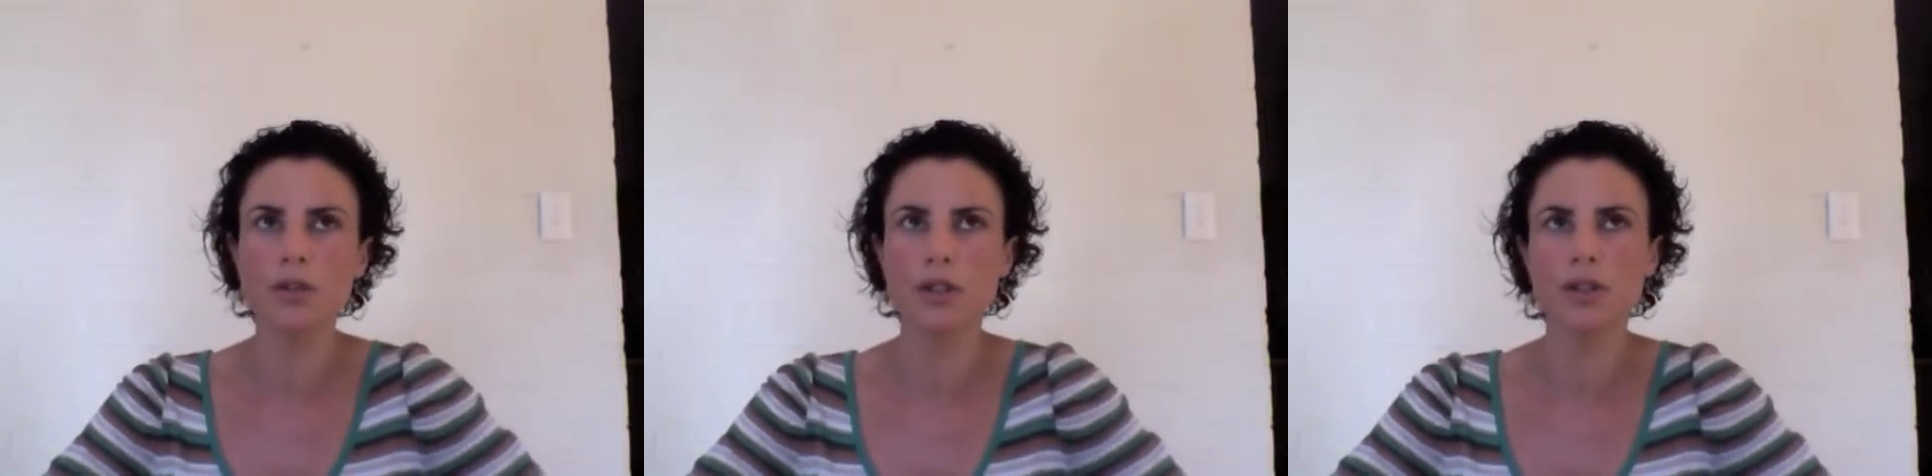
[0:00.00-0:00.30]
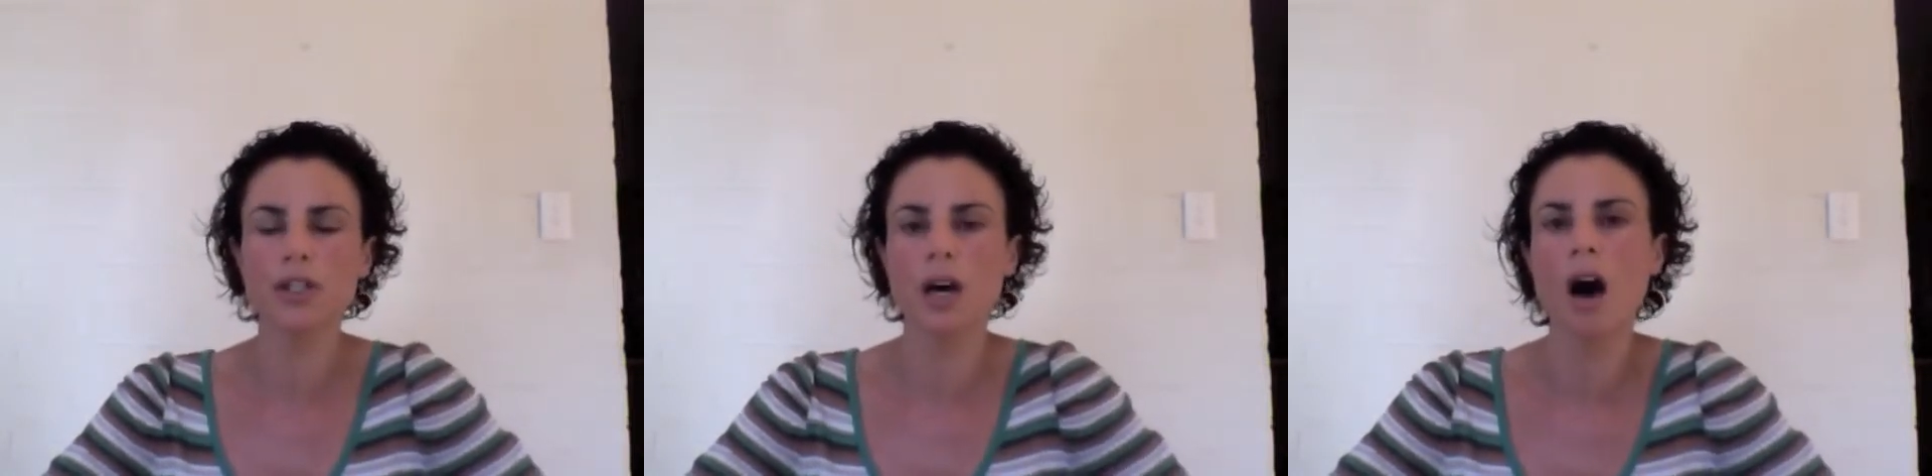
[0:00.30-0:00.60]
to
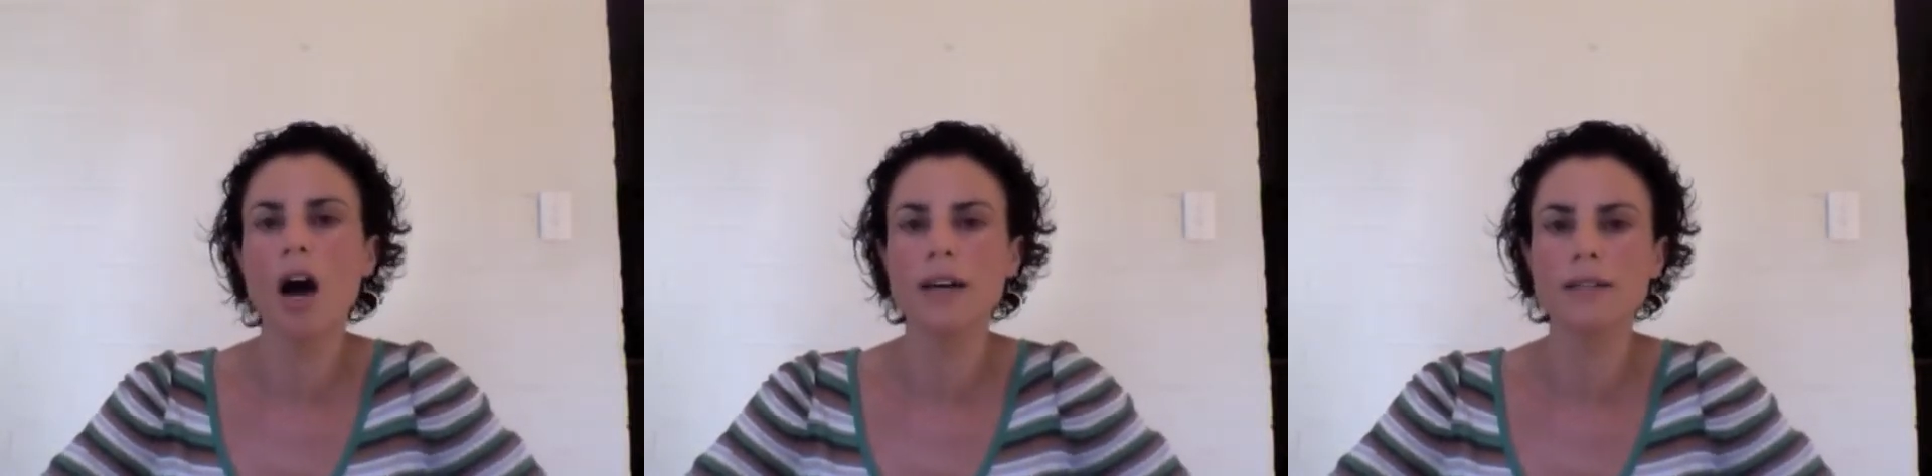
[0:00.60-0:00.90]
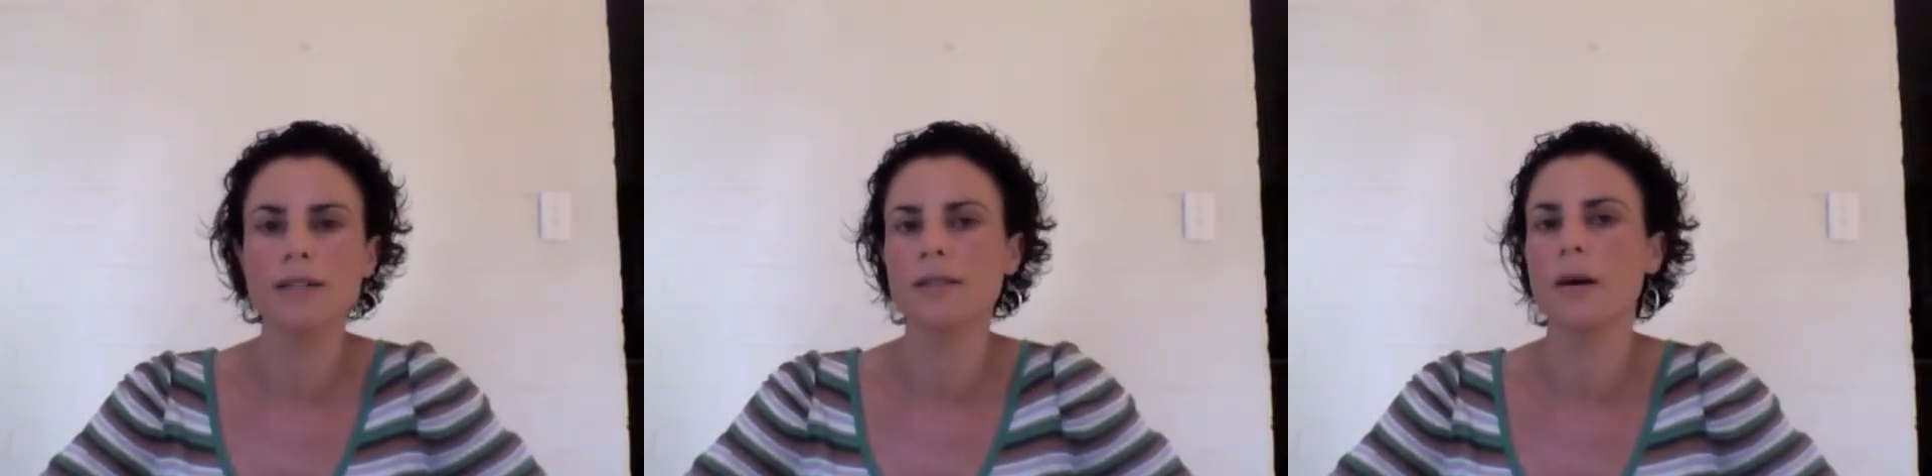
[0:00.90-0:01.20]
tie it
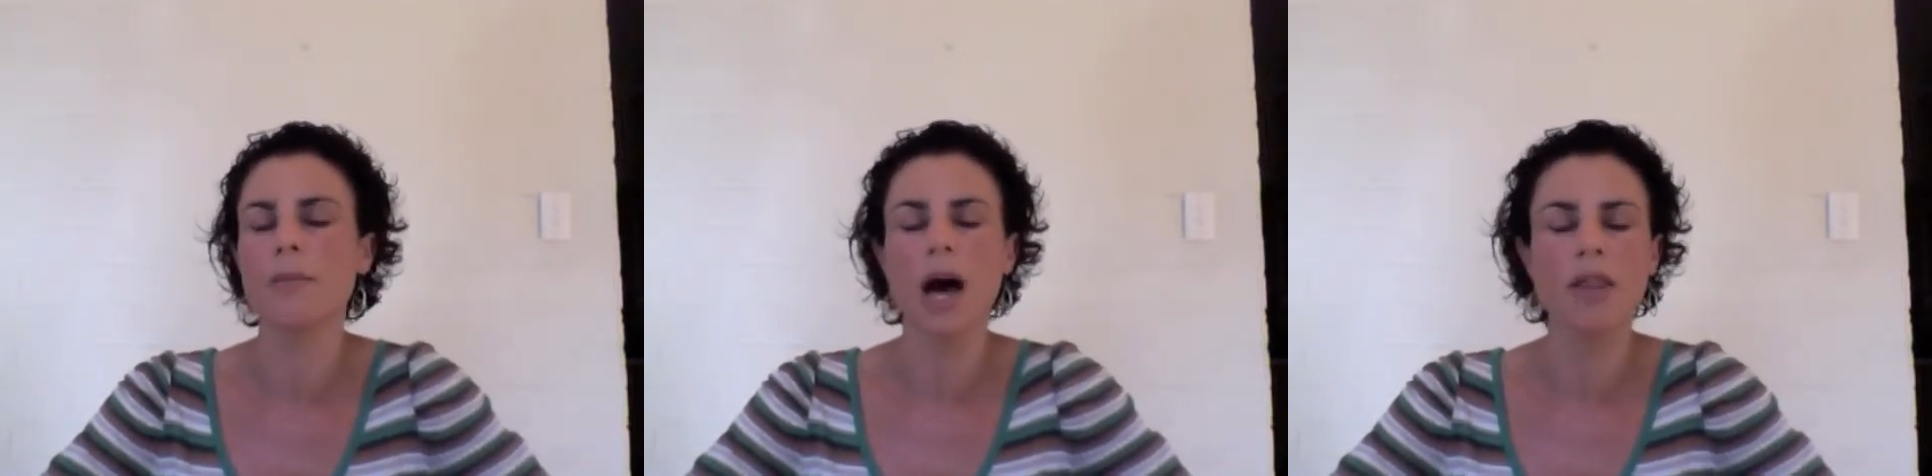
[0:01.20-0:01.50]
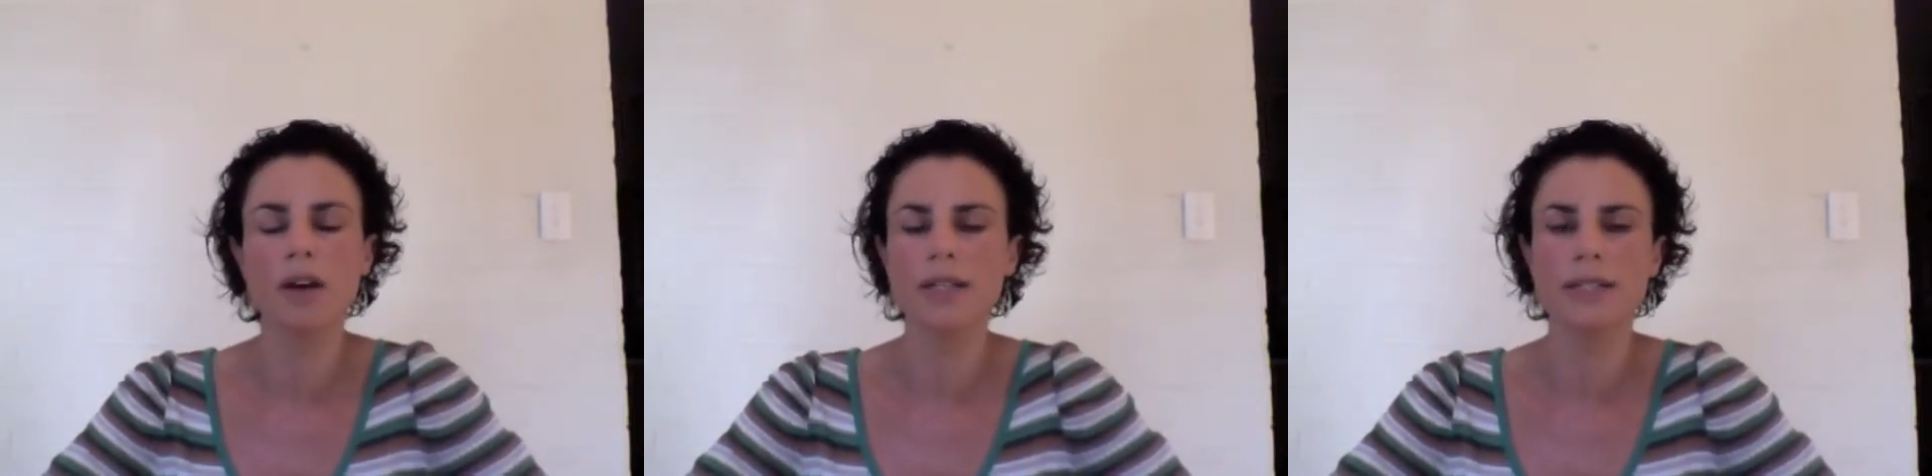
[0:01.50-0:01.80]
to some other